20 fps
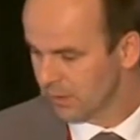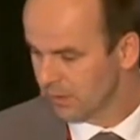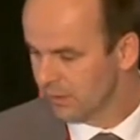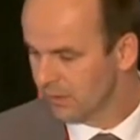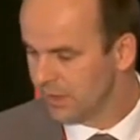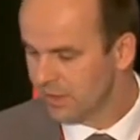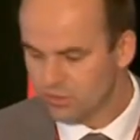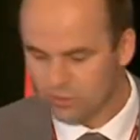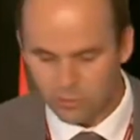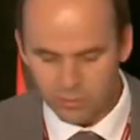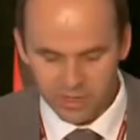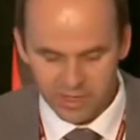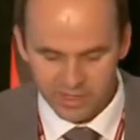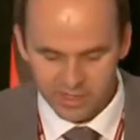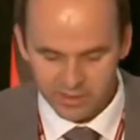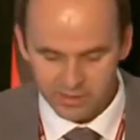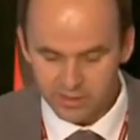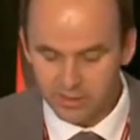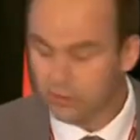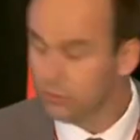that's
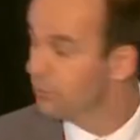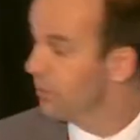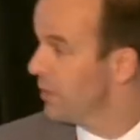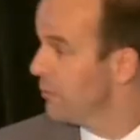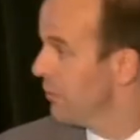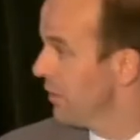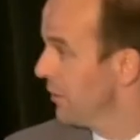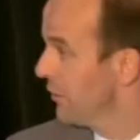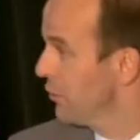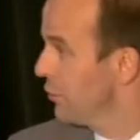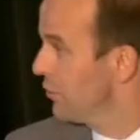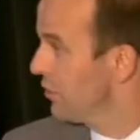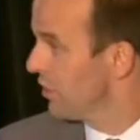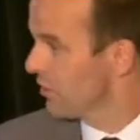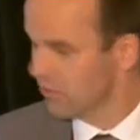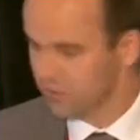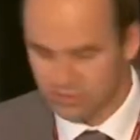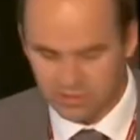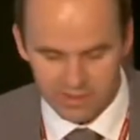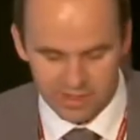why in November
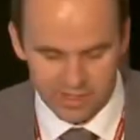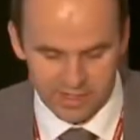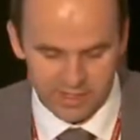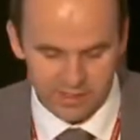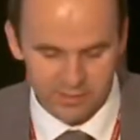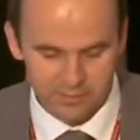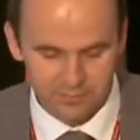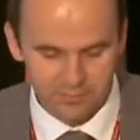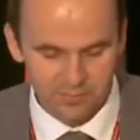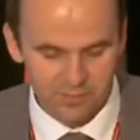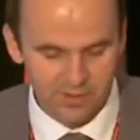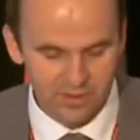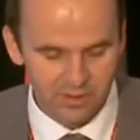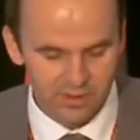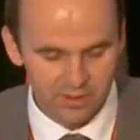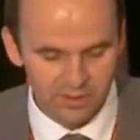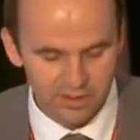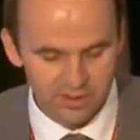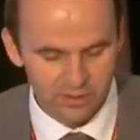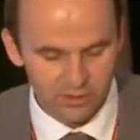2009,
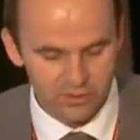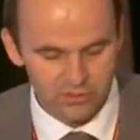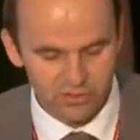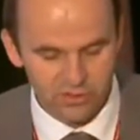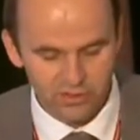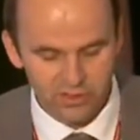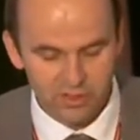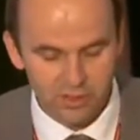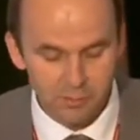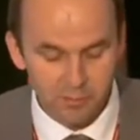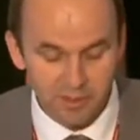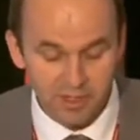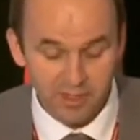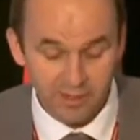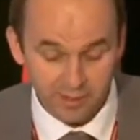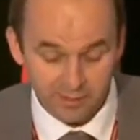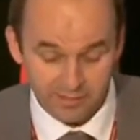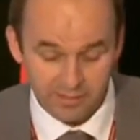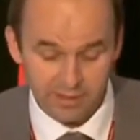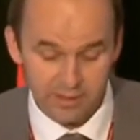the Austrian
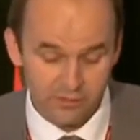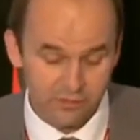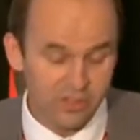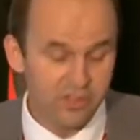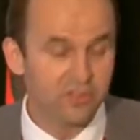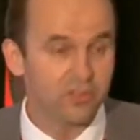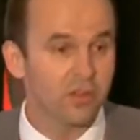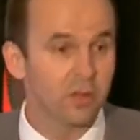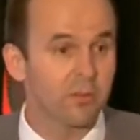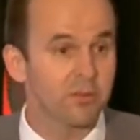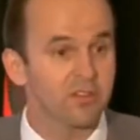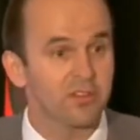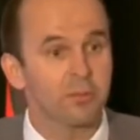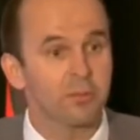Criminal Intelligence Service,